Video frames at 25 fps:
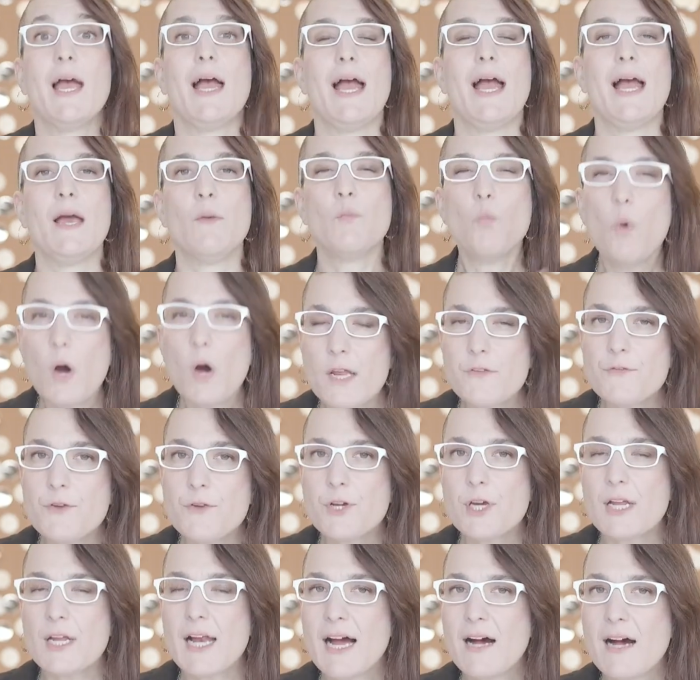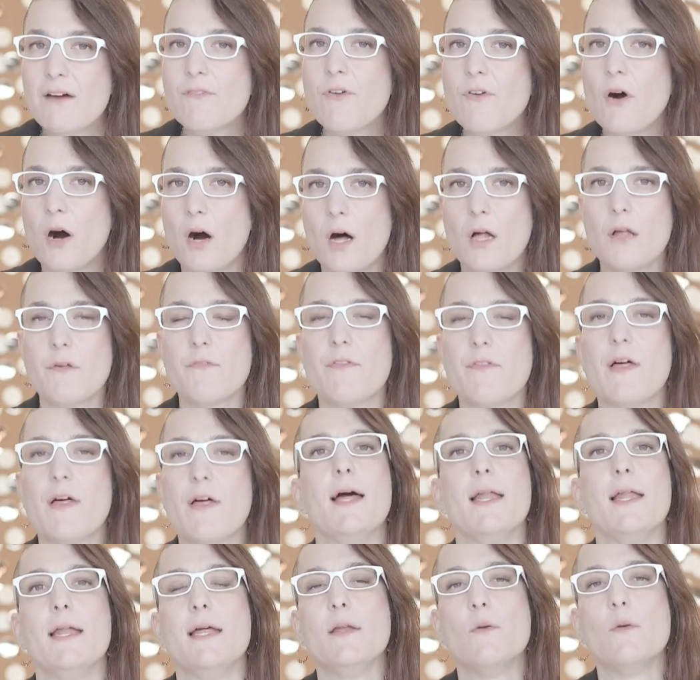And what if you could have all of
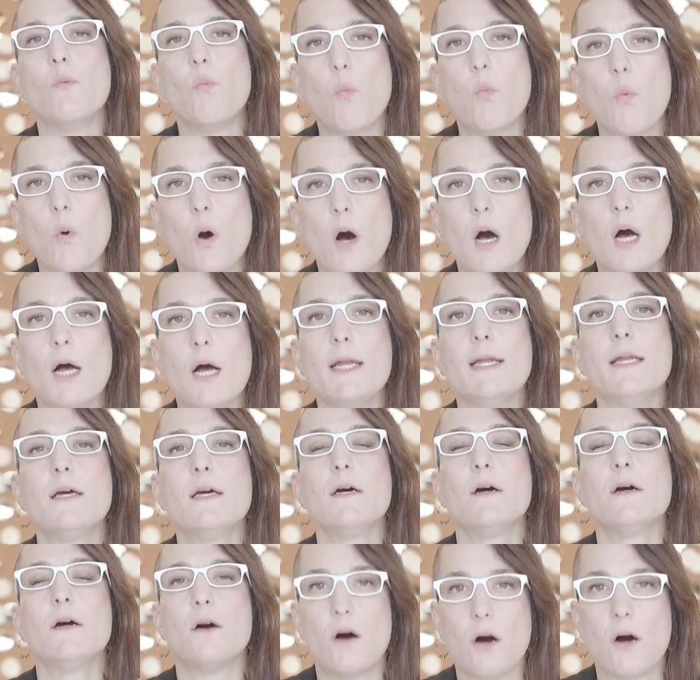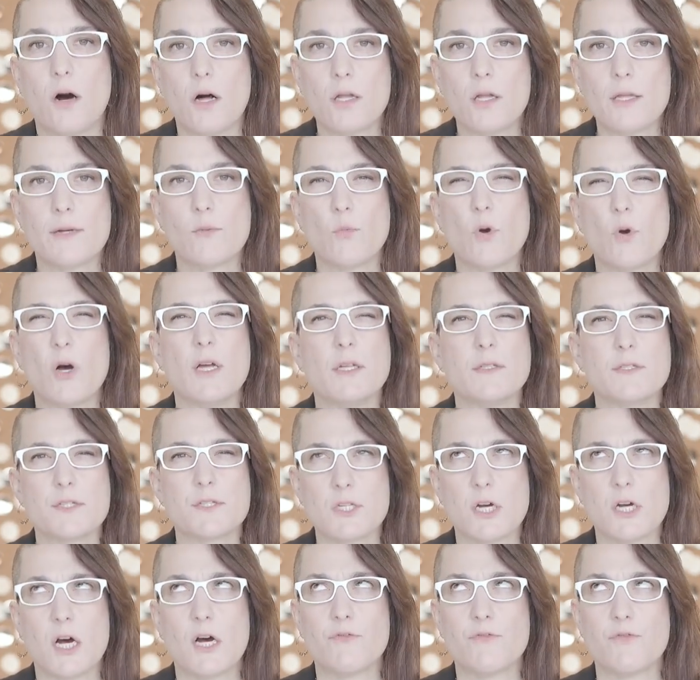that in one all-in-one
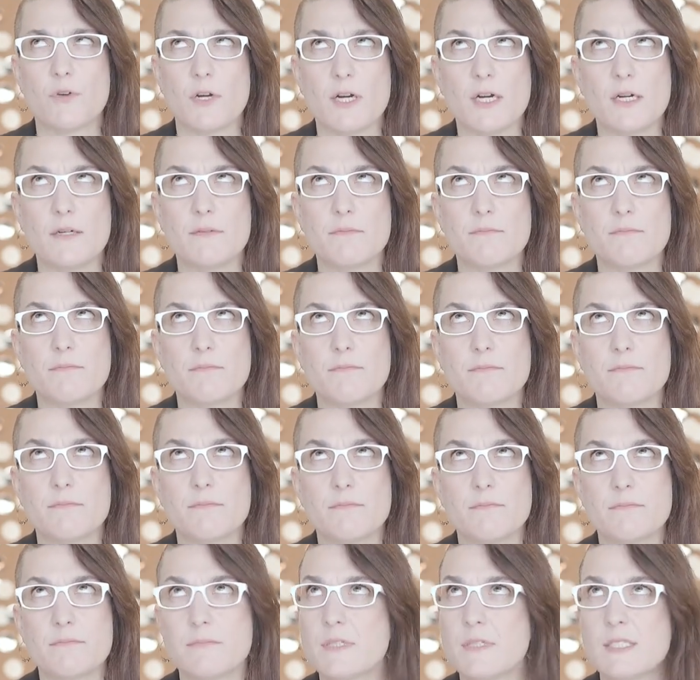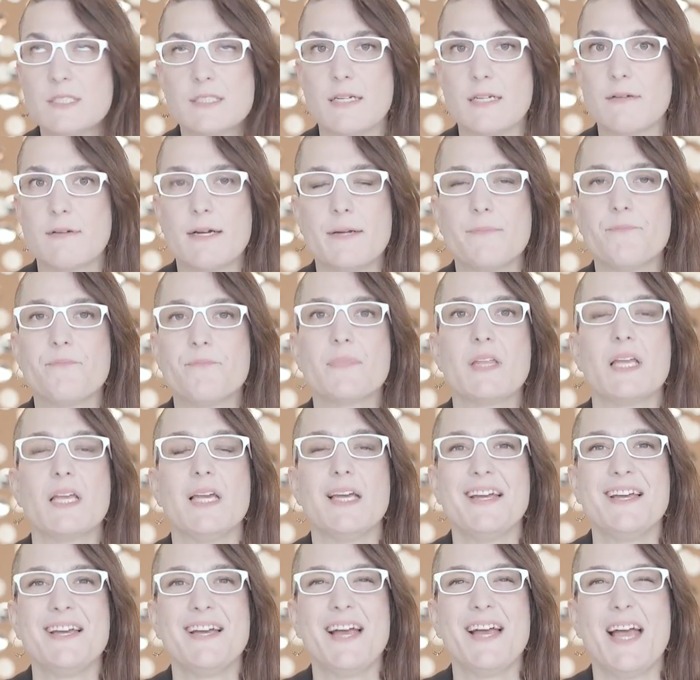software? That's not right.
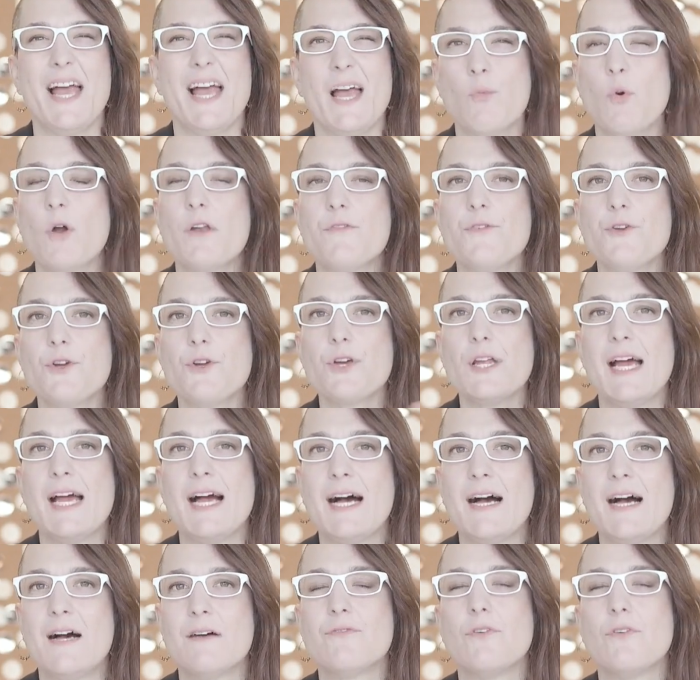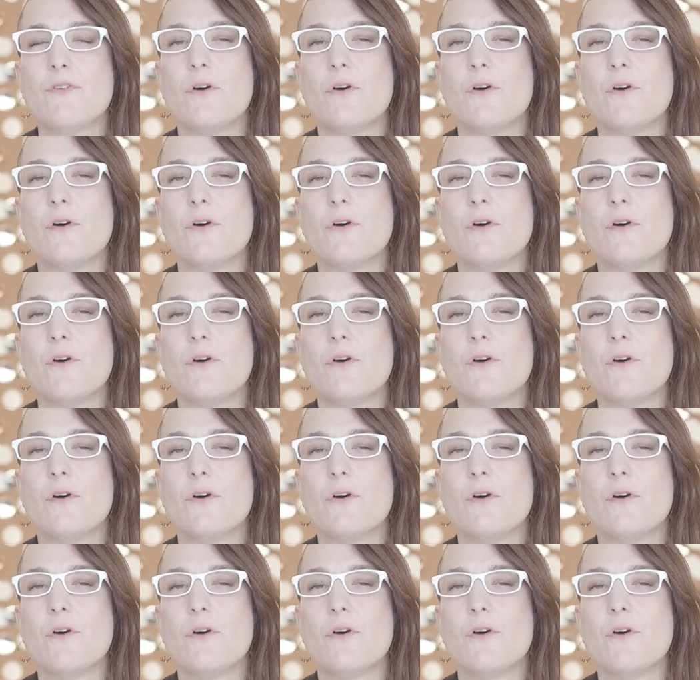And what if you could have